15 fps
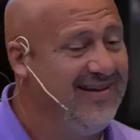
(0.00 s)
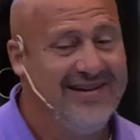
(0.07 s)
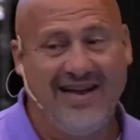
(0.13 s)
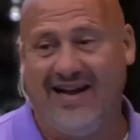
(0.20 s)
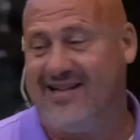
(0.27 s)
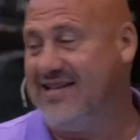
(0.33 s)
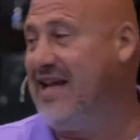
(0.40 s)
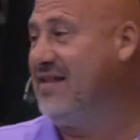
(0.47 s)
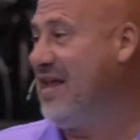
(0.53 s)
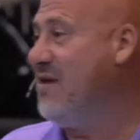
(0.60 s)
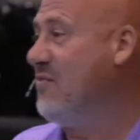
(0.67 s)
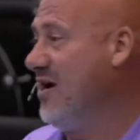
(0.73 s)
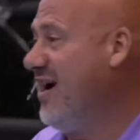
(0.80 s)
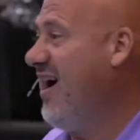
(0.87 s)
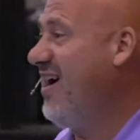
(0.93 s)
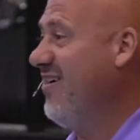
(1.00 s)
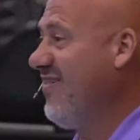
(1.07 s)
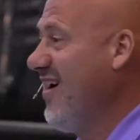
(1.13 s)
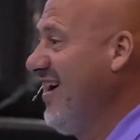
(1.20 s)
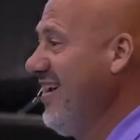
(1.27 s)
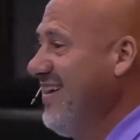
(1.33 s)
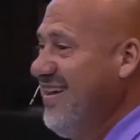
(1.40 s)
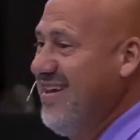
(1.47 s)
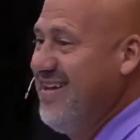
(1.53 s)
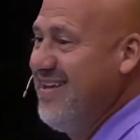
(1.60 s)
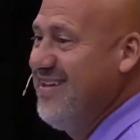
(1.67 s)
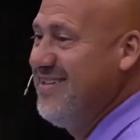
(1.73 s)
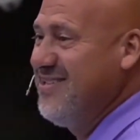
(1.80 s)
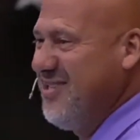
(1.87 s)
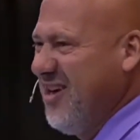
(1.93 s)
Kind of the same thing with God, right?
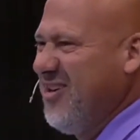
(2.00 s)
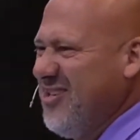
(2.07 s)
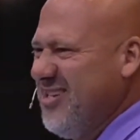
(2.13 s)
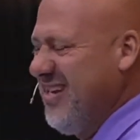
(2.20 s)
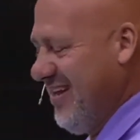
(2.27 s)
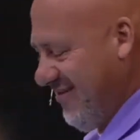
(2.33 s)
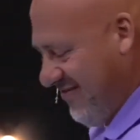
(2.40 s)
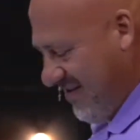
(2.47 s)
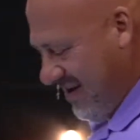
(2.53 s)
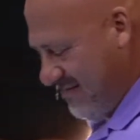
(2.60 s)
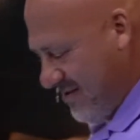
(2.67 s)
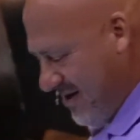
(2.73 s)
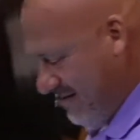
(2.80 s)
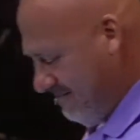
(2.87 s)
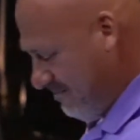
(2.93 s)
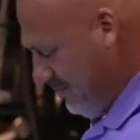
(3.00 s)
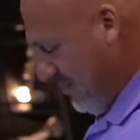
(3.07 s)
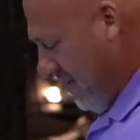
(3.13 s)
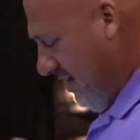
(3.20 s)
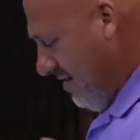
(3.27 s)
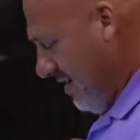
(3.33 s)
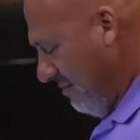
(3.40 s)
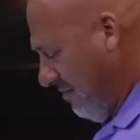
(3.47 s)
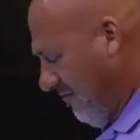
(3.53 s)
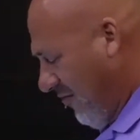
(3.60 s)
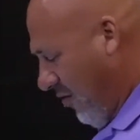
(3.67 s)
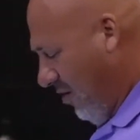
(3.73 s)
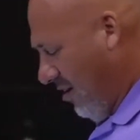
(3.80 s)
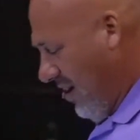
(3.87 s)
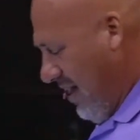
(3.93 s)
Church stuff. Amen. Number
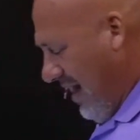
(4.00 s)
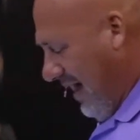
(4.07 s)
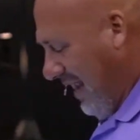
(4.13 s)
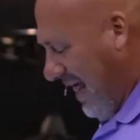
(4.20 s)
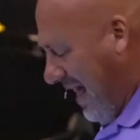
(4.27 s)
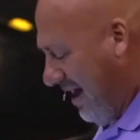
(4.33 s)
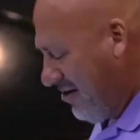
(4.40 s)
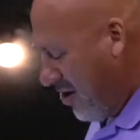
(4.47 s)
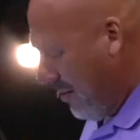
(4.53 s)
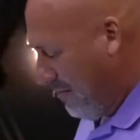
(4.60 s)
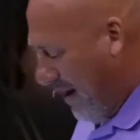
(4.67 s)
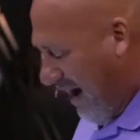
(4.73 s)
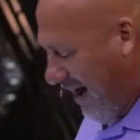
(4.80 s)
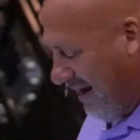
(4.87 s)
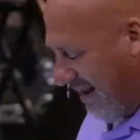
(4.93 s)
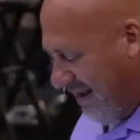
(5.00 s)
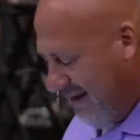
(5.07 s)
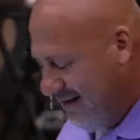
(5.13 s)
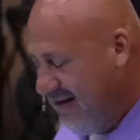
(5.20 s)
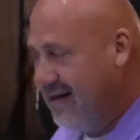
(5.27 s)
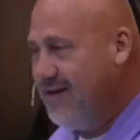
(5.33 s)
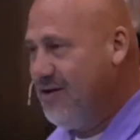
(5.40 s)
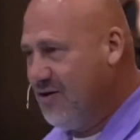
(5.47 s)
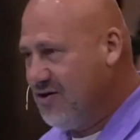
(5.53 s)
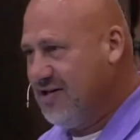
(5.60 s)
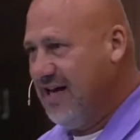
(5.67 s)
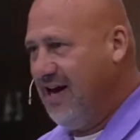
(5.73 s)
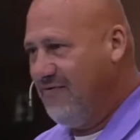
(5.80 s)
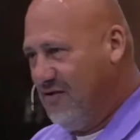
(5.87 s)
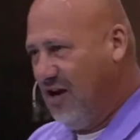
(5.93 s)
four, allow your body,
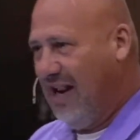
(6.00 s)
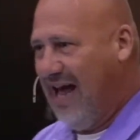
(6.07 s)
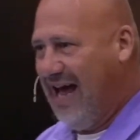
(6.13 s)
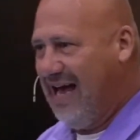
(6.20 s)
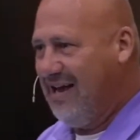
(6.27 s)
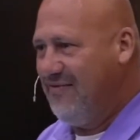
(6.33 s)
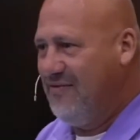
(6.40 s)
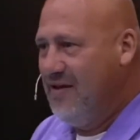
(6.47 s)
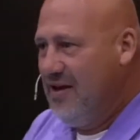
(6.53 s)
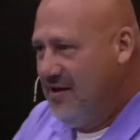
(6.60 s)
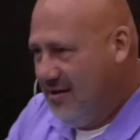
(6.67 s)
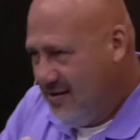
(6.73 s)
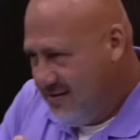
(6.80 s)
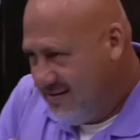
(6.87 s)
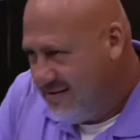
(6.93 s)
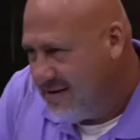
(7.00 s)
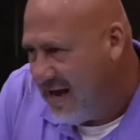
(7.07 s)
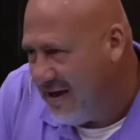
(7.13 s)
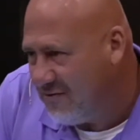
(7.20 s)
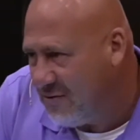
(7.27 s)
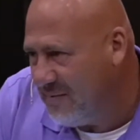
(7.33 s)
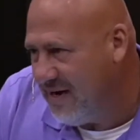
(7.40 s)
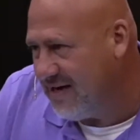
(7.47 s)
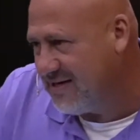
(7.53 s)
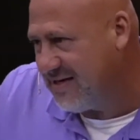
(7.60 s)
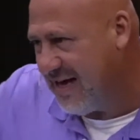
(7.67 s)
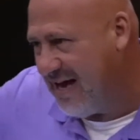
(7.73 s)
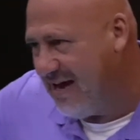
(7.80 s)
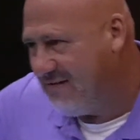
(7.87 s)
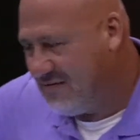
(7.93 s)
yourself, your life, after being
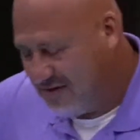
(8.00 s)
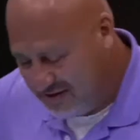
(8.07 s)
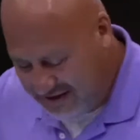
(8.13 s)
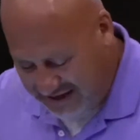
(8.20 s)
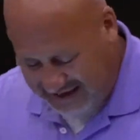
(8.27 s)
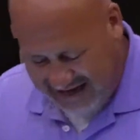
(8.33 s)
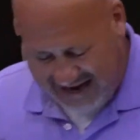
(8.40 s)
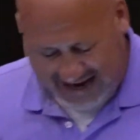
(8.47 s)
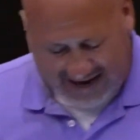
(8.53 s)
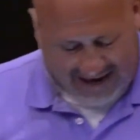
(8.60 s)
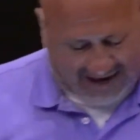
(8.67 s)
saved to die,